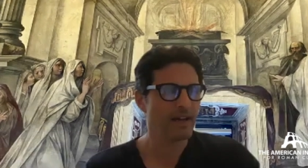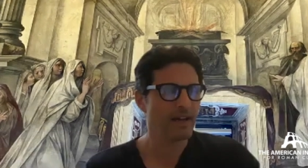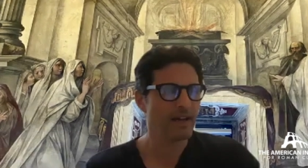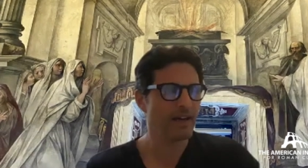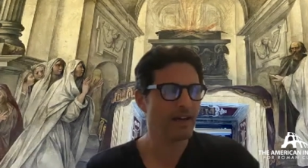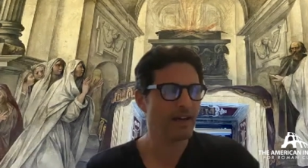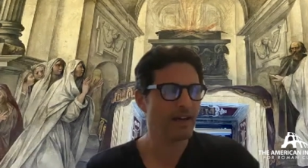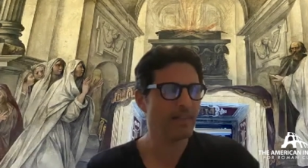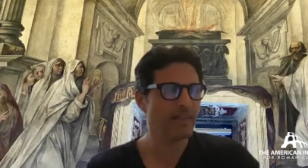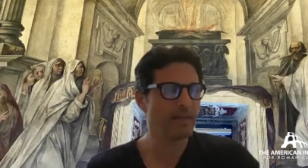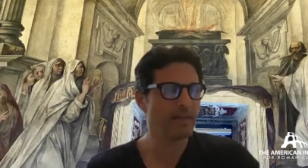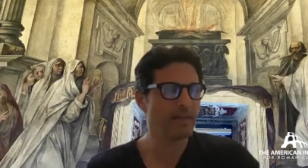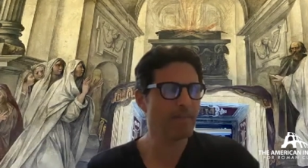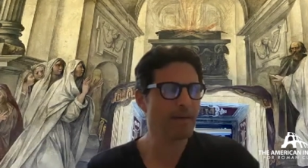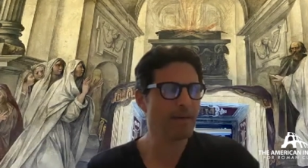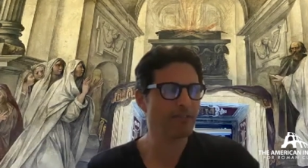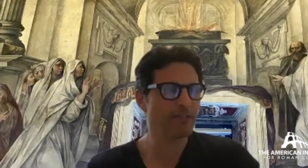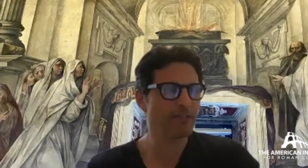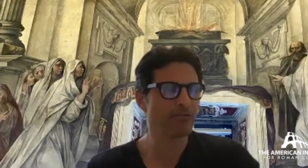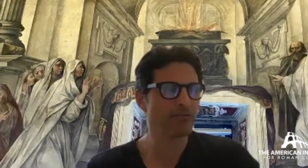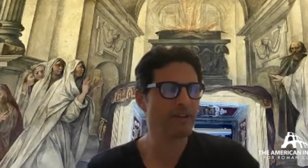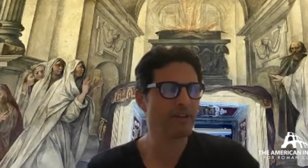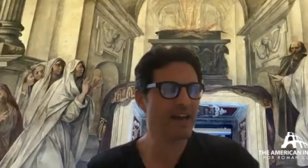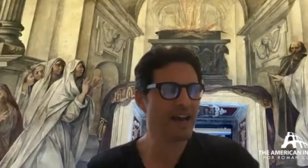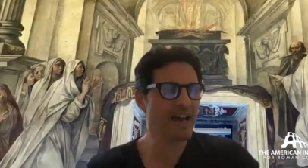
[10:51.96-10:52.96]
In the
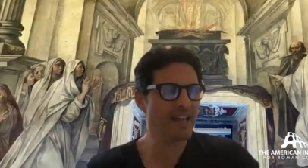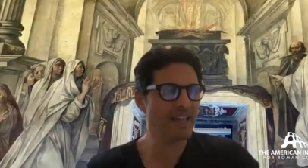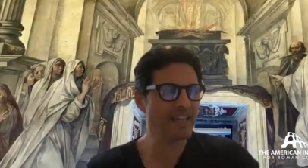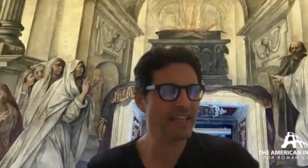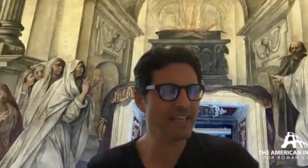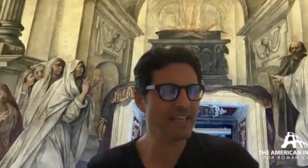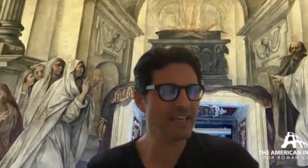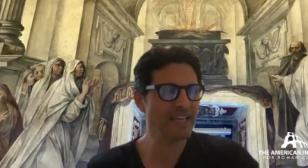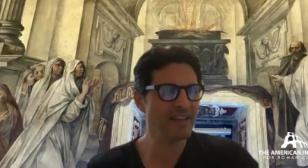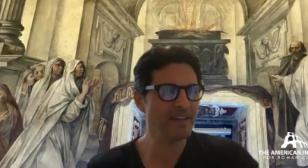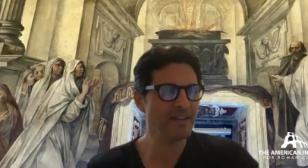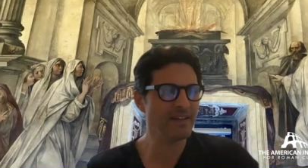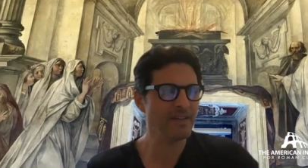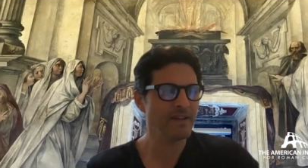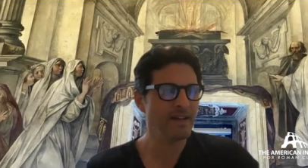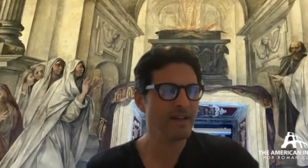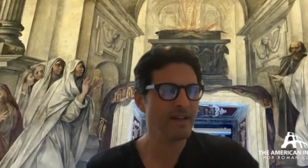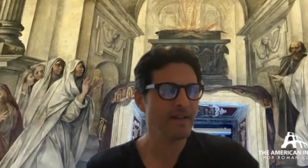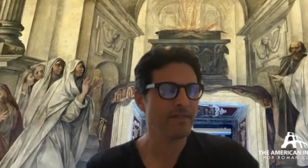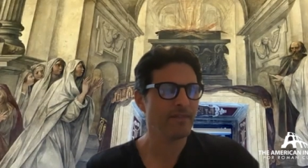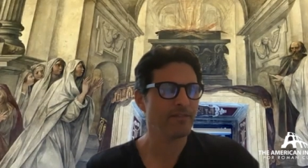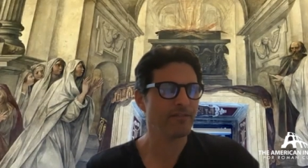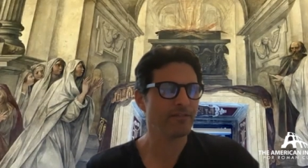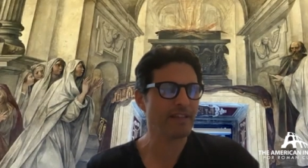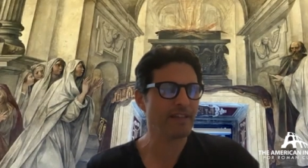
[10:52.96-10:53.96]
Matronalia,
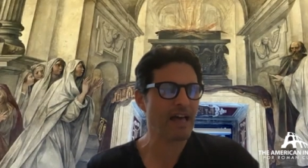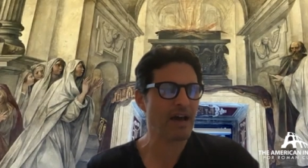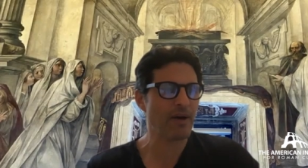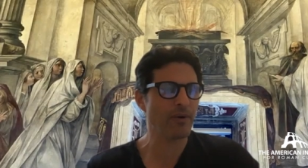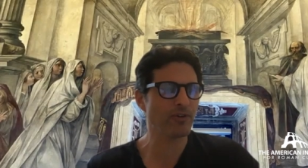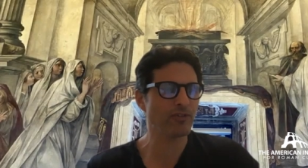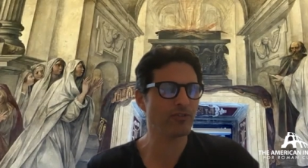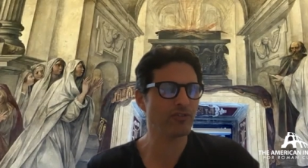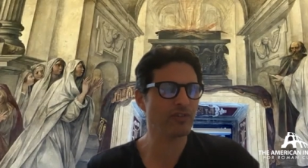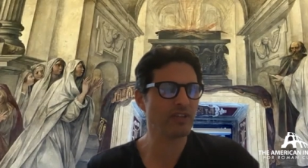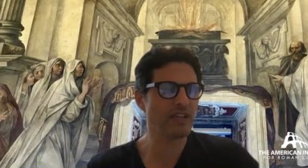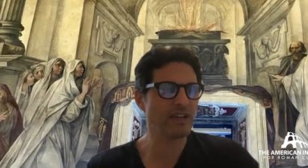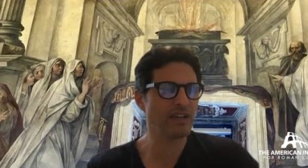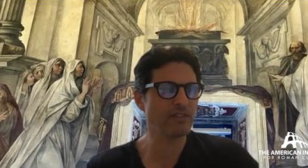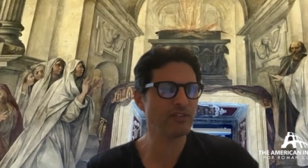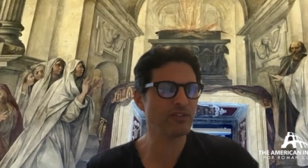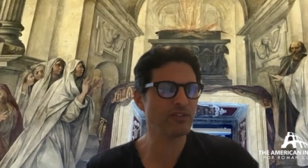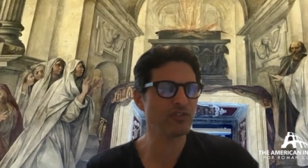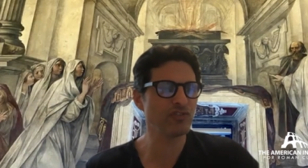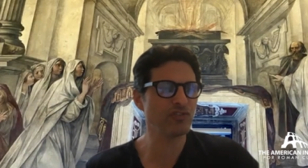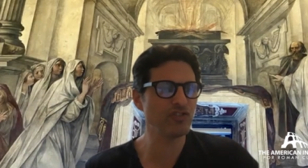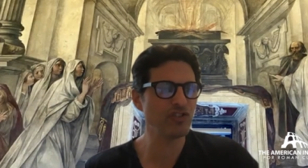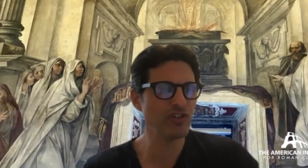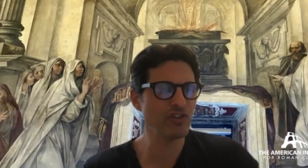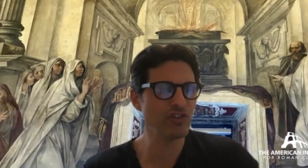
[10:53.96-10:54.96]
flowers are given to
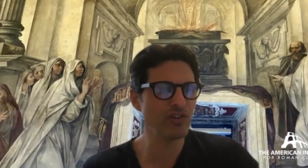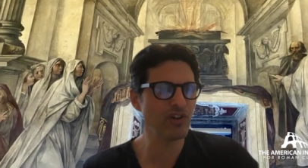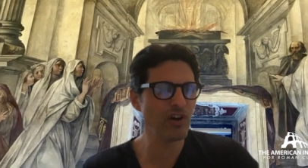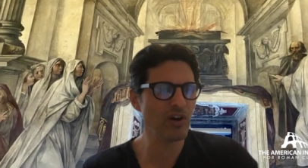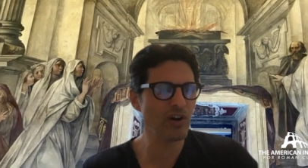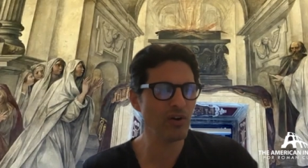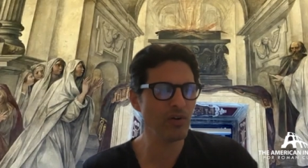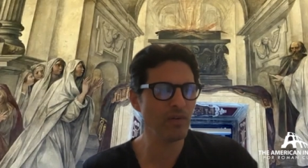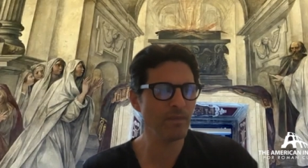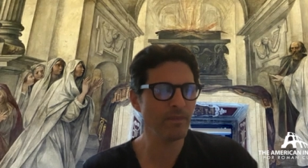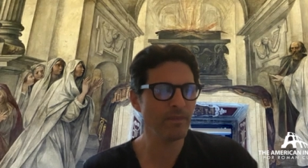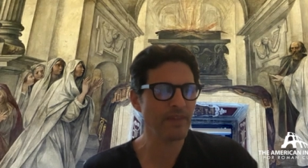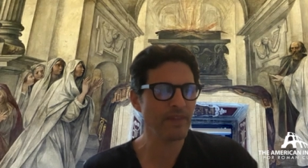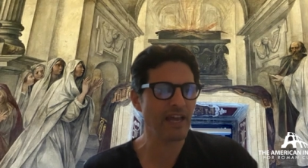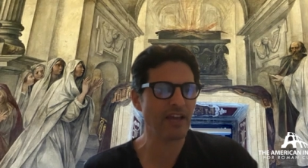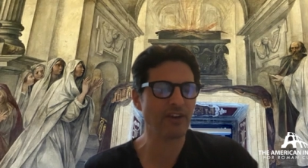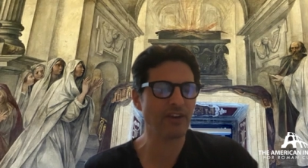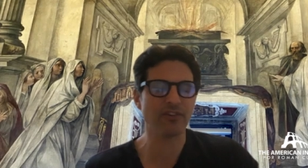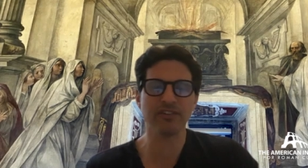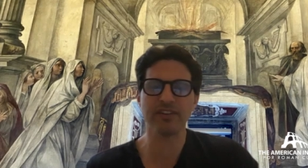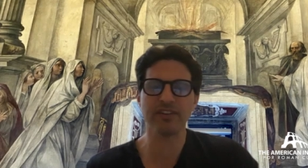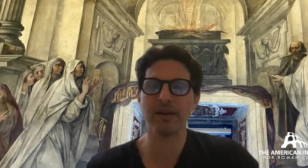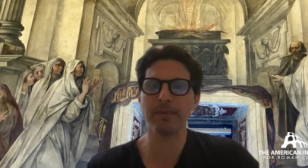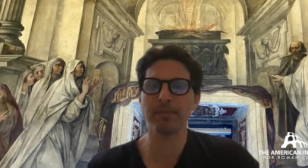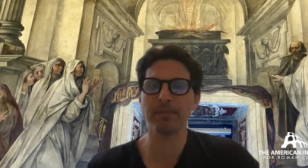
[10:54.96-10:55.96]
Juno at
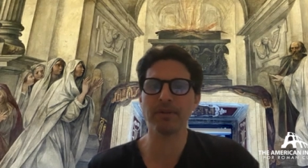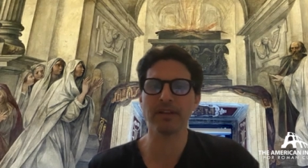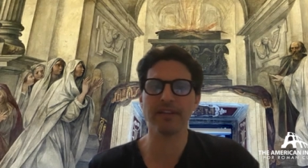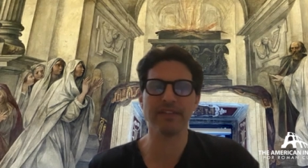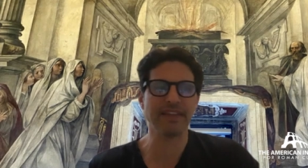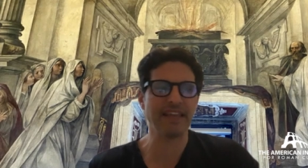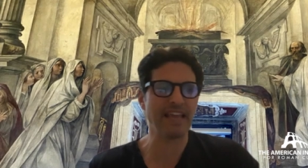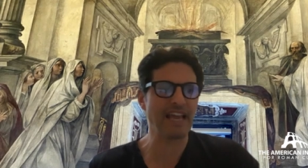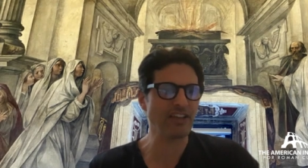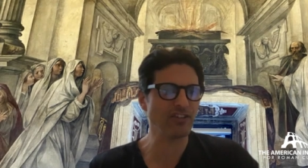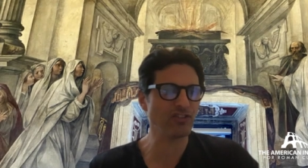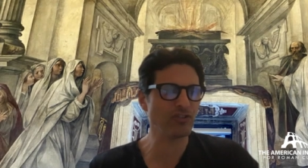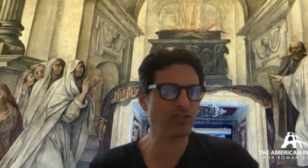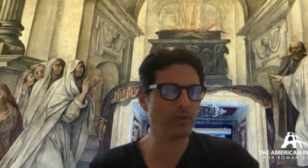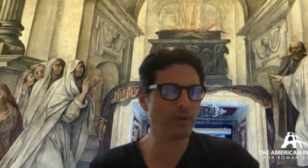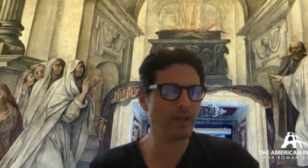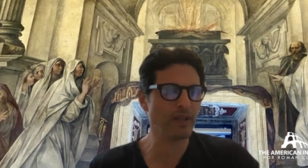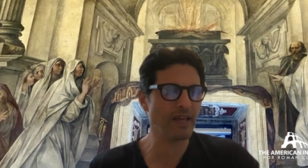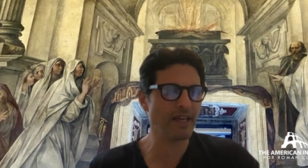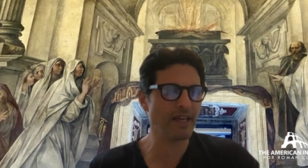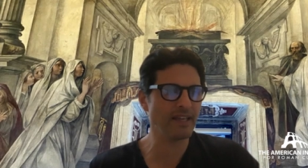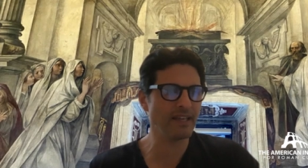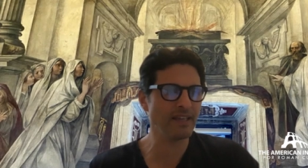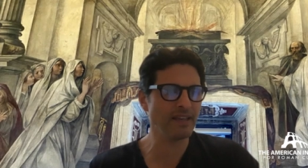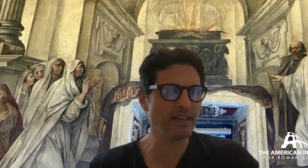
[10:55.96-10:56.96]
her temple on the
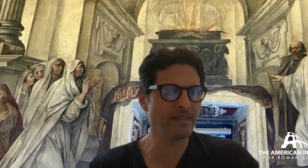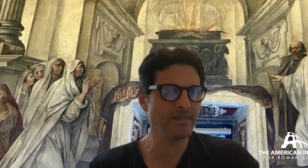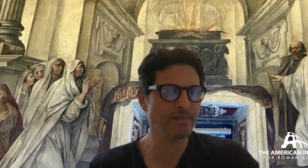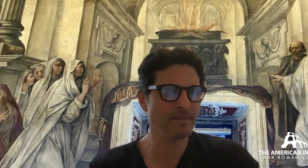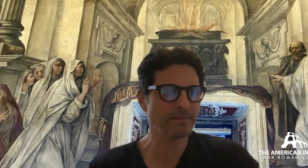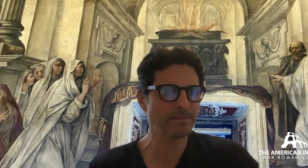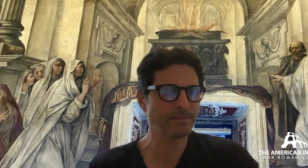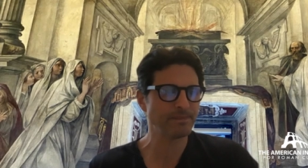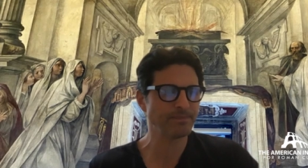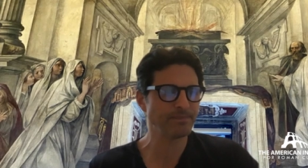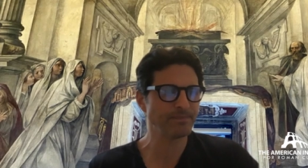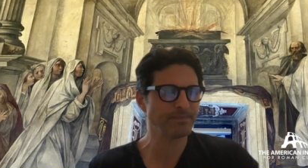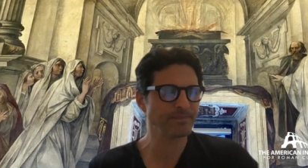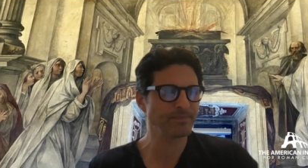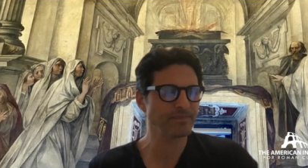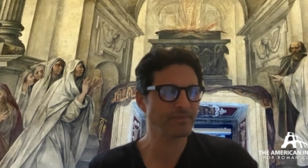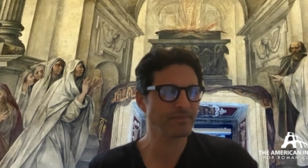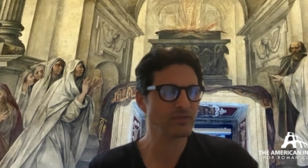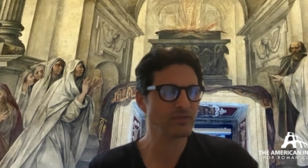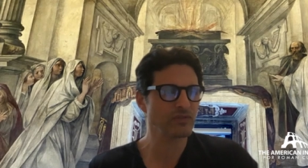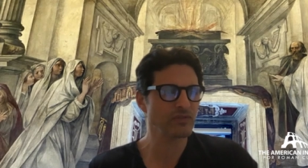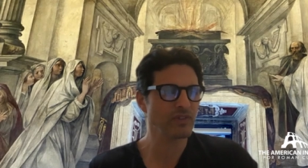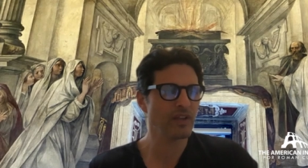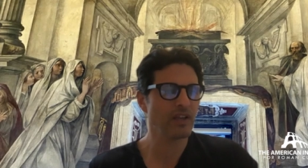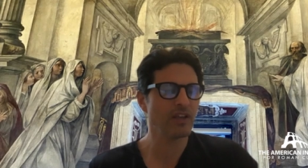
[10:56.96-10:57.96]
Esquiline.
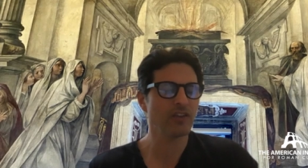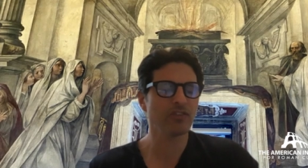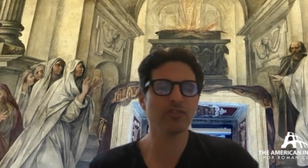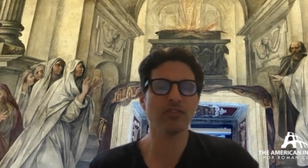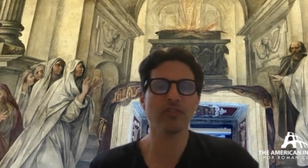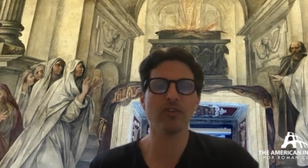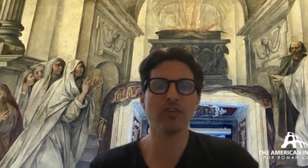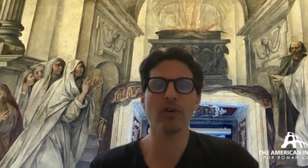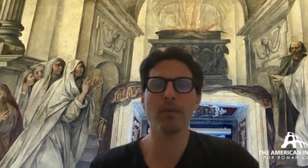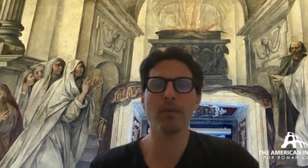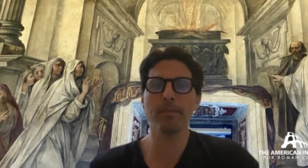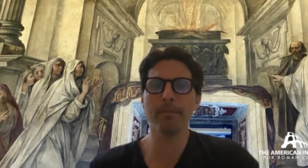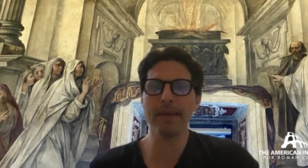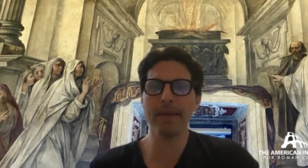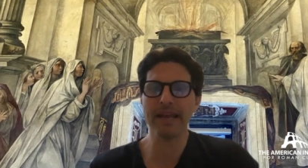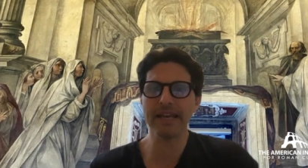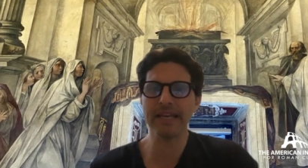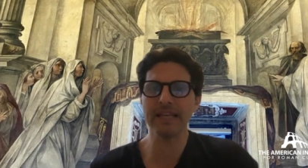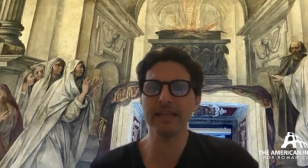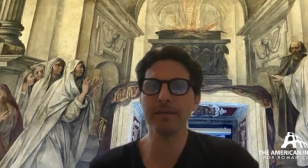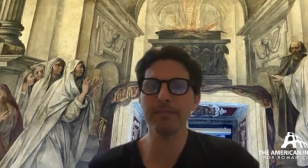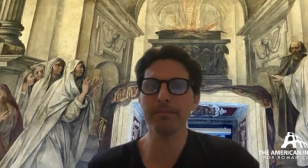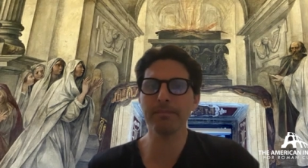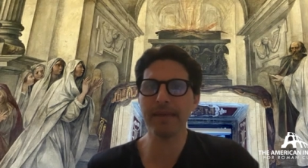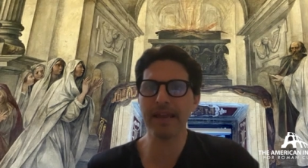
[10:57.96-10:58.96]
So there are
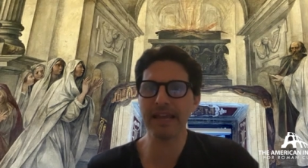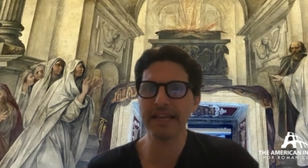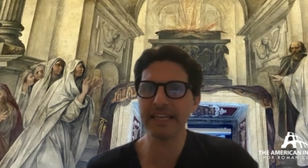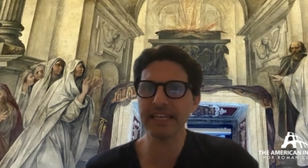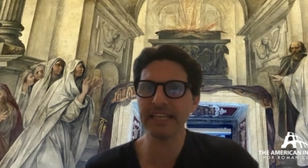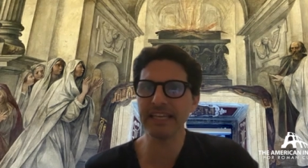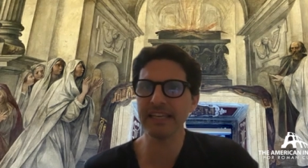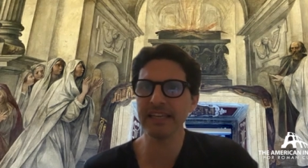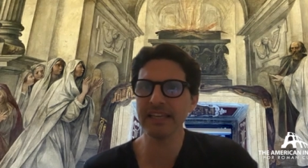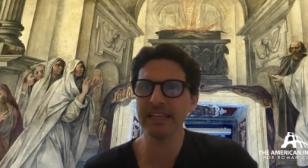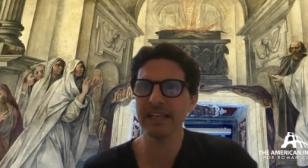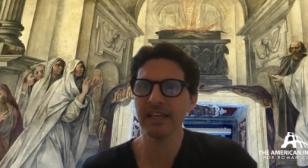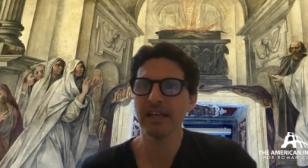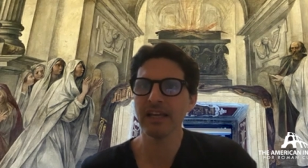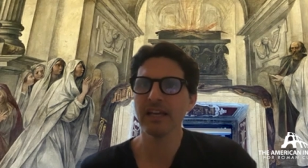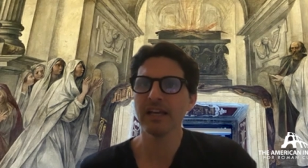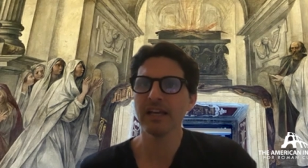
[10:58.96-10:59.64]
many, many